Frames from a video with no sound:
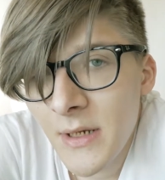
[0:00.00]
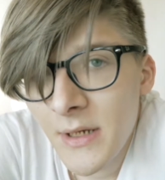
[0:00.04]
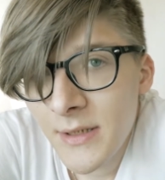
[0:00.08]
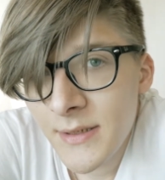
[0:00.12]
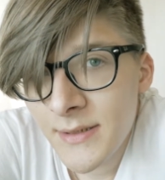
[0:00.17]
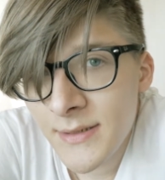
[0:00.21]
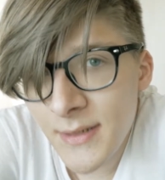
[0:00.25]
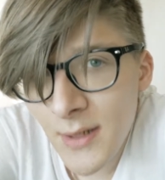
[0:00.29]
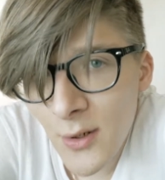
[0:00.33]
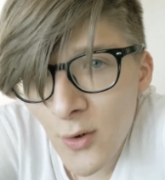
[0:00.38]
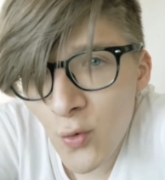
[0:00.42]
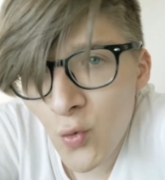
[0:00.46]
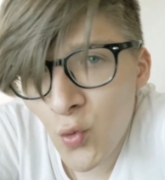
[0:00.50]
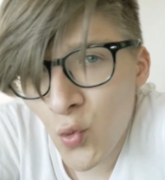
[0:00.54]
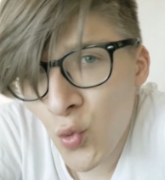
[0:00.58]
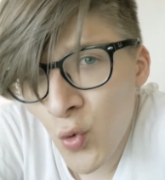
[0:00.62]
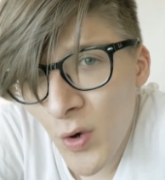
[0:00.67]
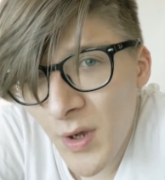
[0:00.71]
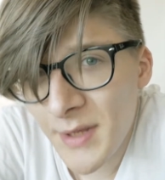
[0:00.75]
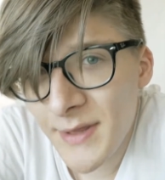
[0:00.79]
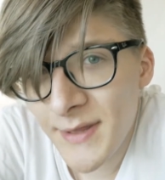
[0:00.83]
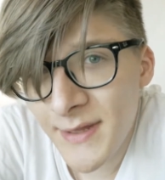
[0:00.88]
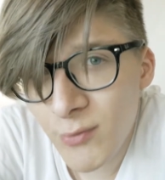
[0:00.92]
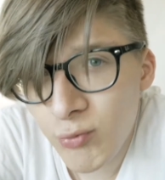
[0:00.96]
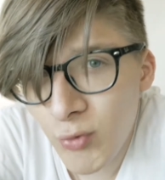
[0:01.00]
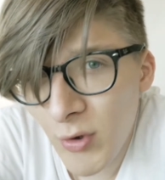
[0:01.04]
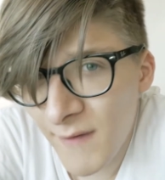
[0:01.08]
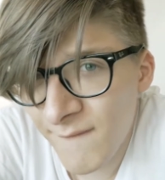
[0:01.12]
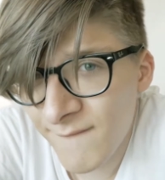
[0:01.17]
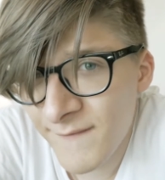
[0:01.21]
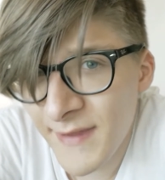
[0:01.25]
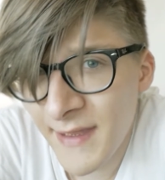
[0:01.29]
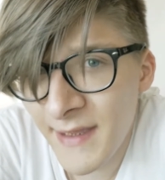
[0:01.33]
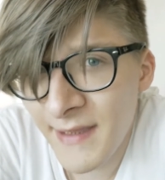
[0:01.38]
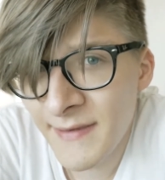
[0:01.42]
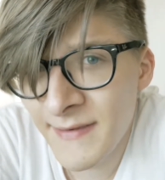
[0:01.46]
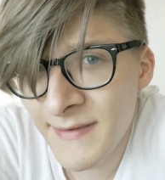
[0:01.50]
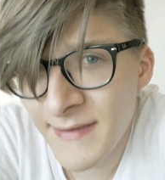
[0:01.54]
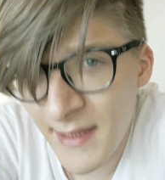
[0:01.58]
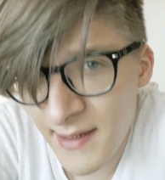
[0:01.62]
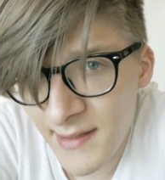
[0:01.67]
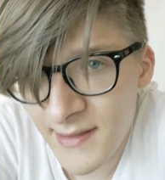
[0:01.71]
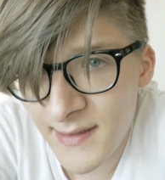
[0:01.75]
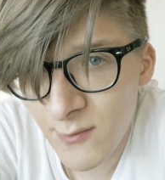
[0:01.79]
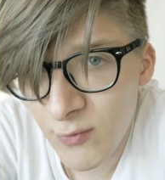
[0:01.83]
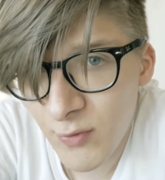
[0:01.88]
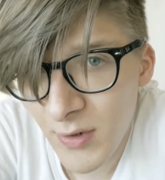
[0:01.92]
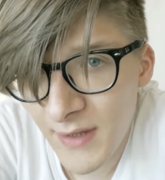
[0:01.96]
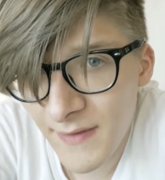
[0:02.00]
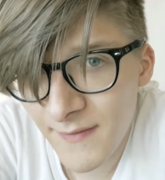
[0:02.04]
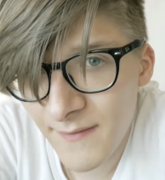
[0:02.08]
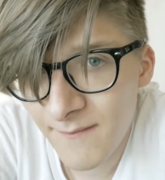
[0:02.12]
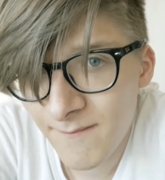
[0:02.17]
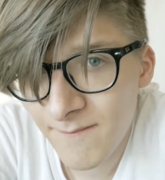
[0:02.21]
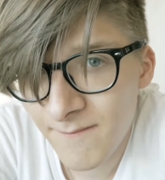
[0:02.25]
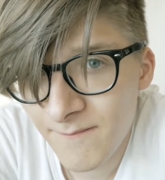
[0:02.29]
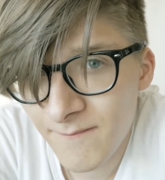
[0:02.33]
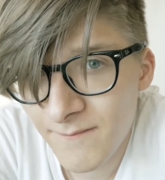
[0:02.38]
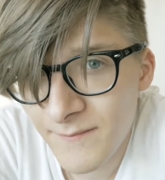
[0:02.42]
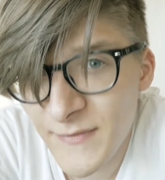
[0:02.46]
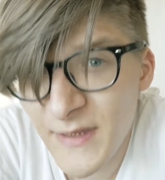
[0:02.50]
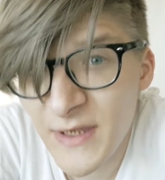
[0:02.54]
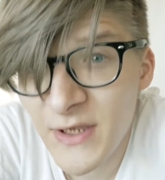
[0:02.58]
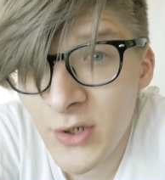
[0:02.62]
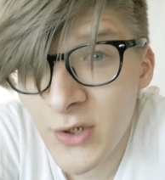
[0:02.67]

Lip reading: So what's with the next one? The